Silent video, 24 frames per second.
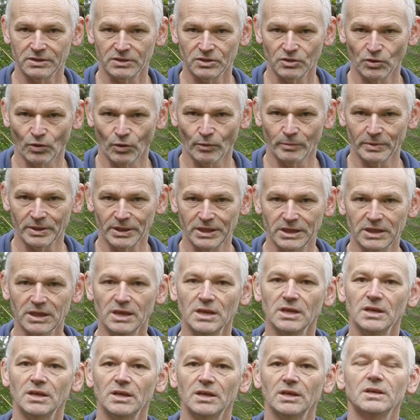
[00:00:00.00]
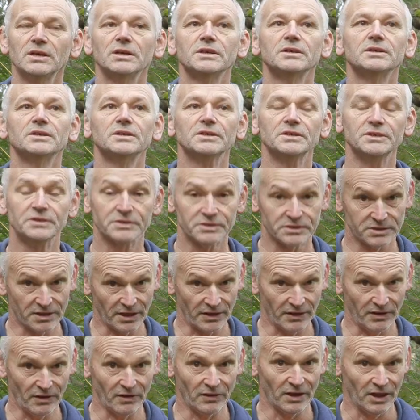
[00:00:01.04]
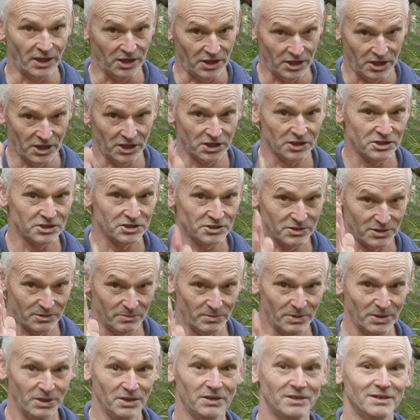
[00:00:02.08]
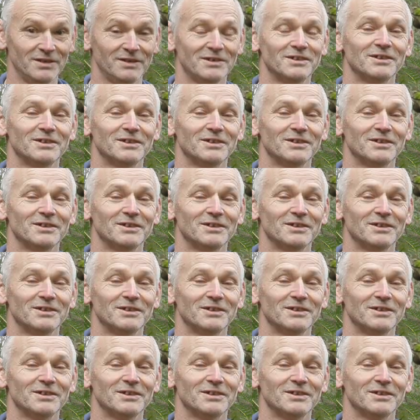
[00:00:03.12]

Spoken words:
normally, so it needs to be